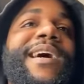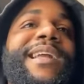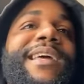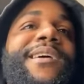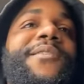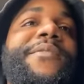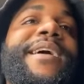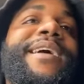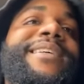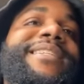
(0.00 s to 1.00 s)
all that hoe
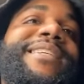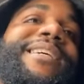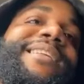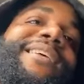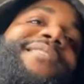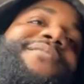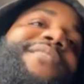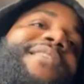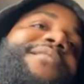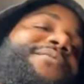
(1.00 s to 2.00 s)
ass shit. Nigga, you
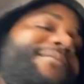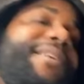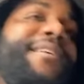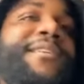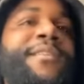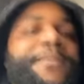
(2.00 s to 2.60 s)
a hoe, nigga.